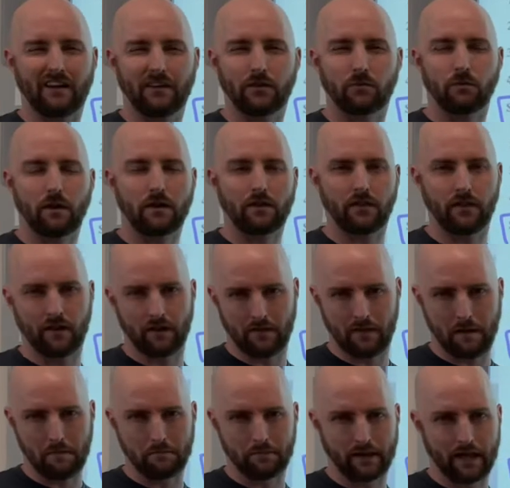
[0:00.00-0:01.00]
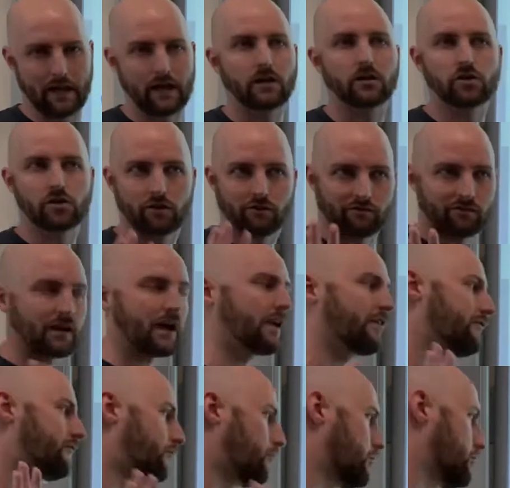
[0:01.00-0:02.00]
the right thing in that blank, just kind of for